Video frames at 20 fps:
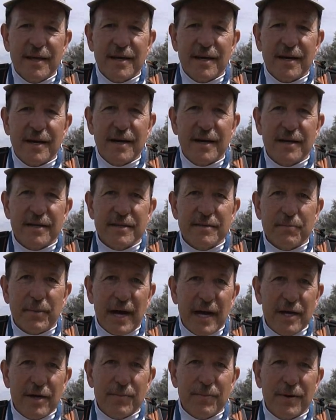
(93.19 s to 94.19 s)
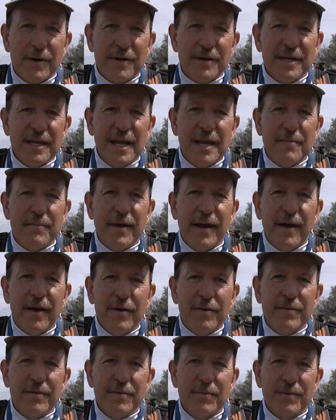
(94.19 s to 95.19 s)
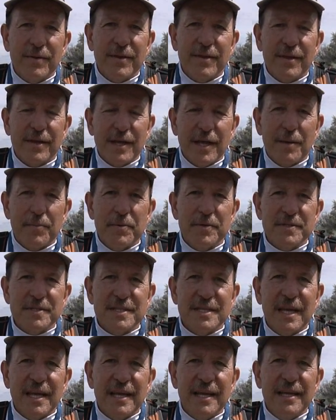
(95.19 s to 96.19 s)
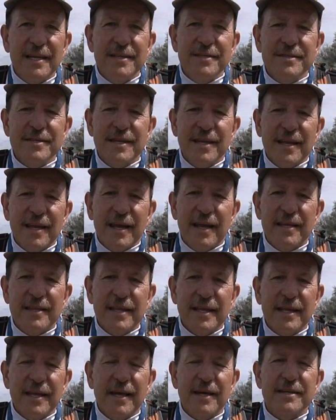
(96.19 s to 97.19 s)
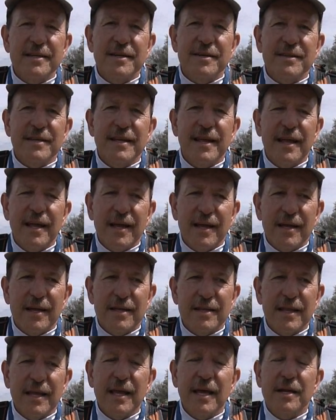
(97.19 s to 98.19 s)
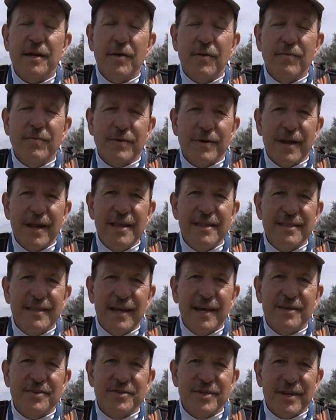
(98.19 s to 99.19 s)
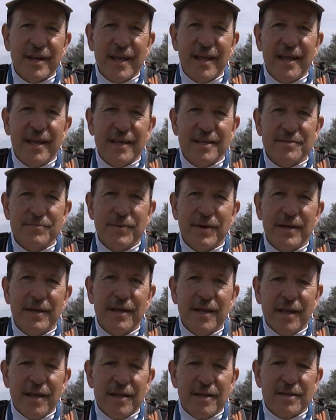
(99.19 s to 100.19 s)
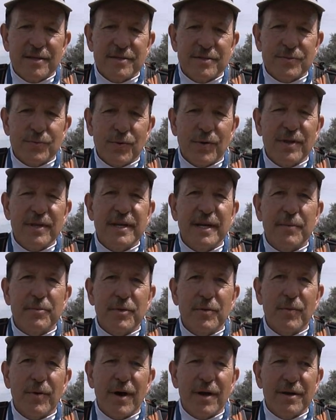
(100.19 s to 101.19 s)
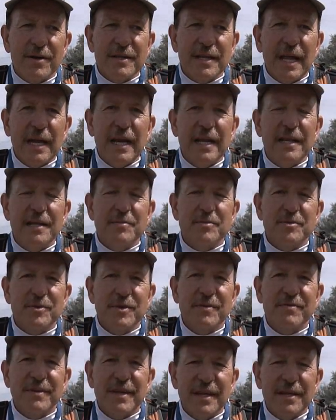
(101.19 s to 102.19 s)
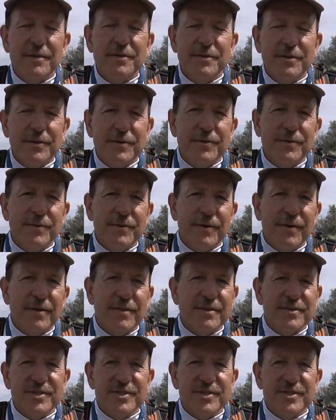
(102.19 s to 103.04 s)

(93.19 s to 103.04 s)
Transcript: Uh, the biopark came out with a couple seines and they got nearly they got over 8,000 eggs by swirling up the water and letting them drift into the